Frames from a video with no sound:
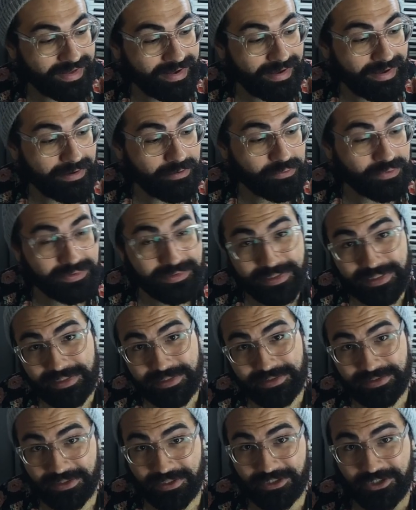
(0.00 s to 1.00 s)
I
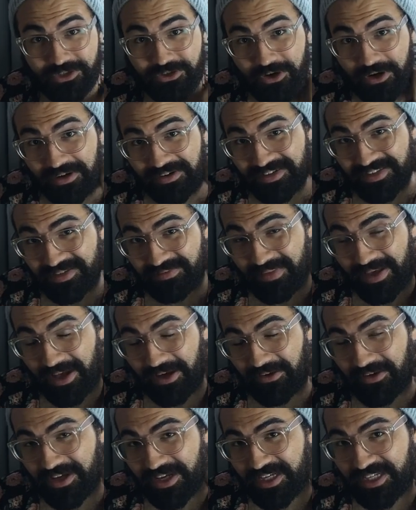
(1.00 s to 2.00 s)
release a strong
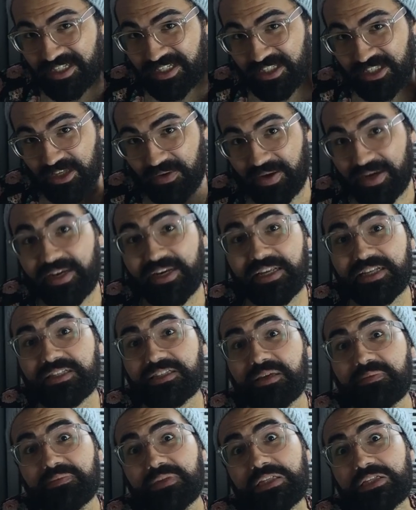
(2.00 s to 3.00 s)
smell, so I need
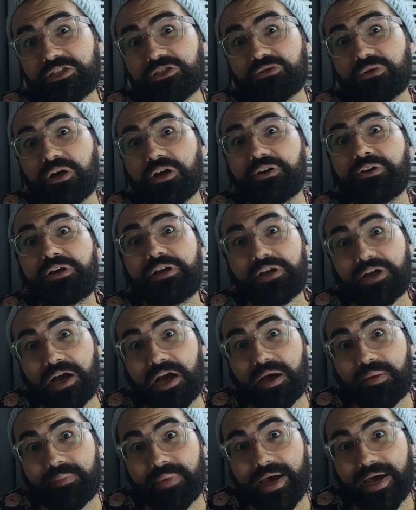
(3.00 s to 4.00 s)
something stronger to
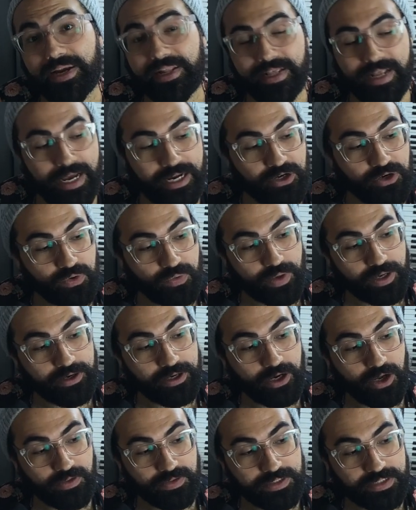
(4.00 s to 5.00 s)
combat it. I don't wear it
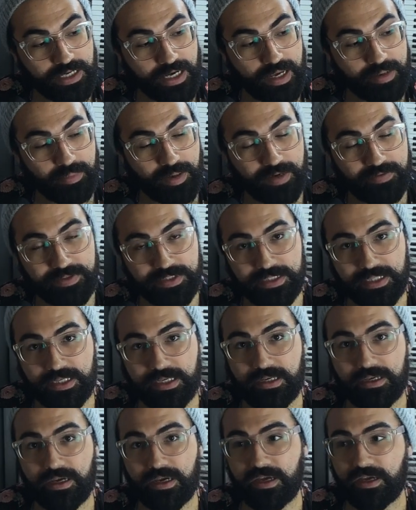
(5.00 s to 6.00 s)
all the time,
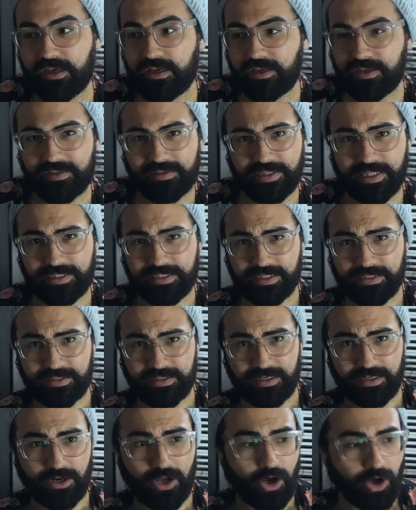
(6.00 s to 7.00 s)
obviously. This
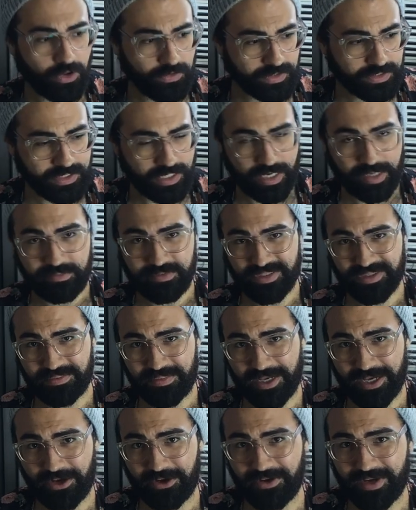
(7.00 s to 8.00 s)
isn't an all the time
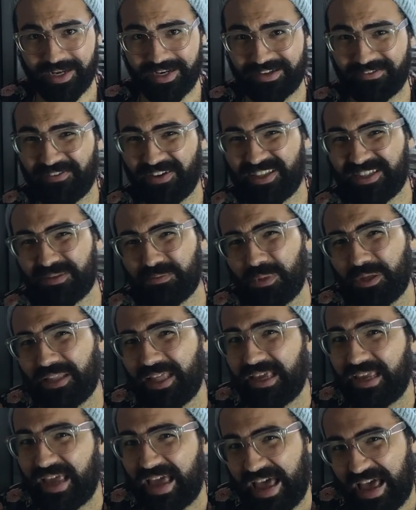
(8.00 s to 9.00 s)
smell, and if I smell
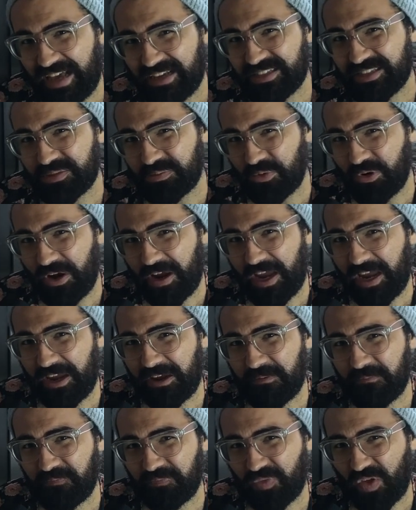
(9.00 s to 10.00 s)
like axe
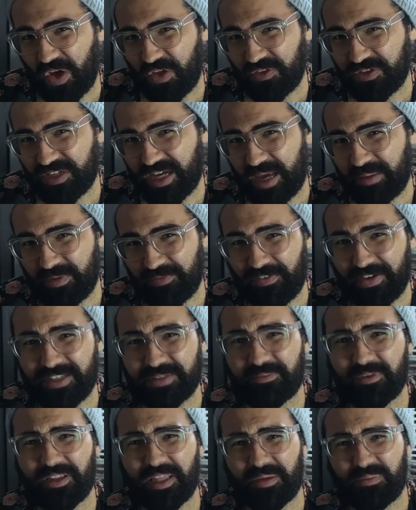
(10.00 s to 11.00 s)
spray, all the time, if I
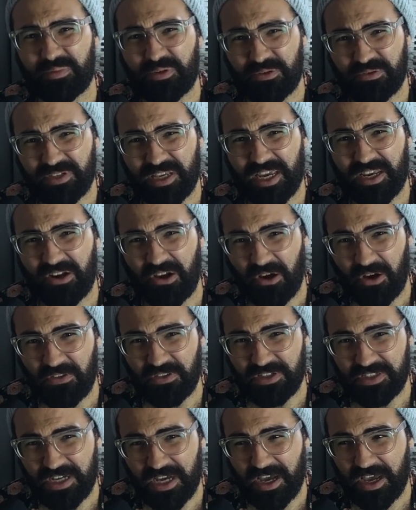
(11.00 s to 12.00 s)
smell like butane all the
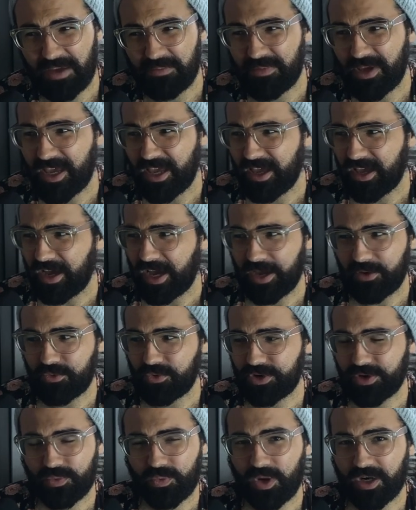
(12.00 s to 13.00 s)
time, I
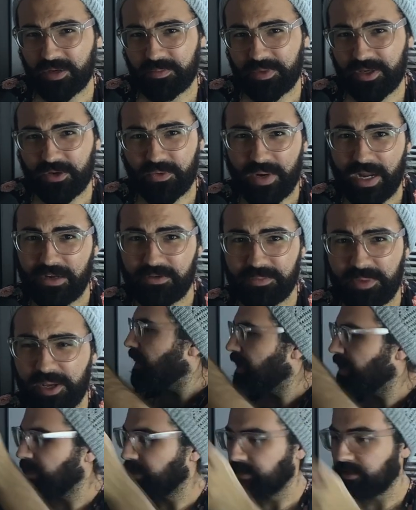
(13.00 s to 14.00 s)
wouldn't want to be around me.
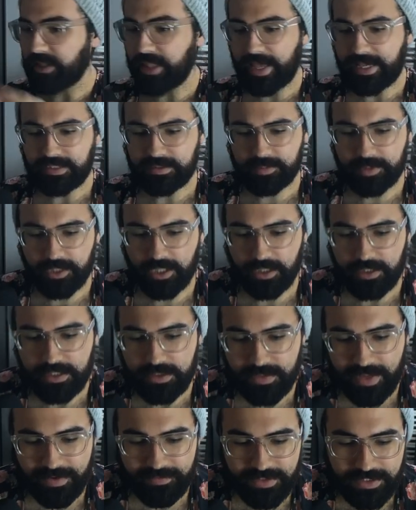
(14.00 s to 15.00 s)
And last but not
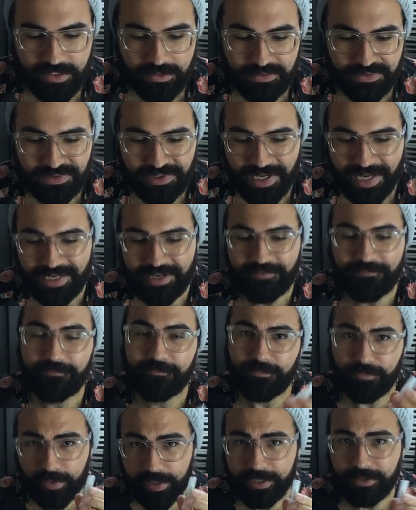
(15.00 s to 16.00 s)
least, we have a little tiny
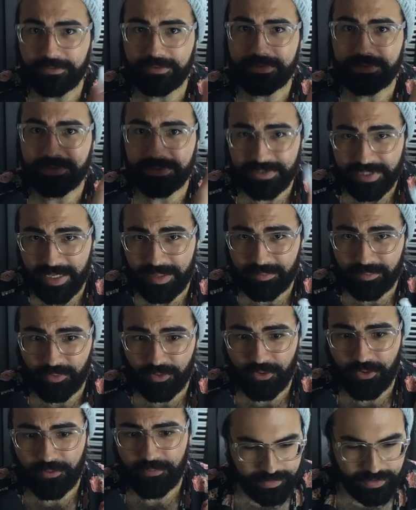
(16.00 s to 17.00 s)
fragrance sample.